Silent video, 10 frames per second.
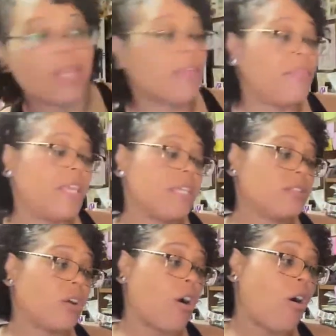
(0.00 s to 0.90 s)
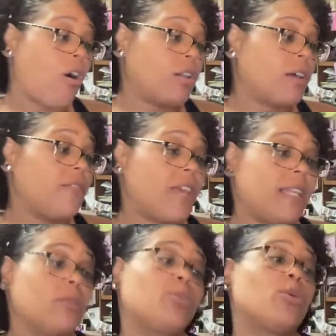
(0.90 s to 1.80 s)
And these are all
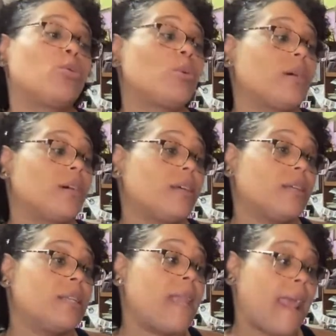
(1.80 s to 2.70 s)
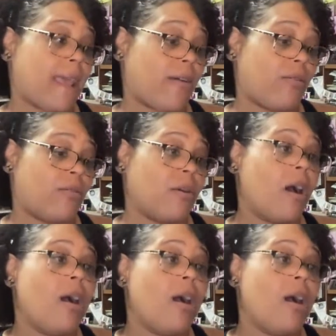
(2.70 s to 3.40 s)
available now.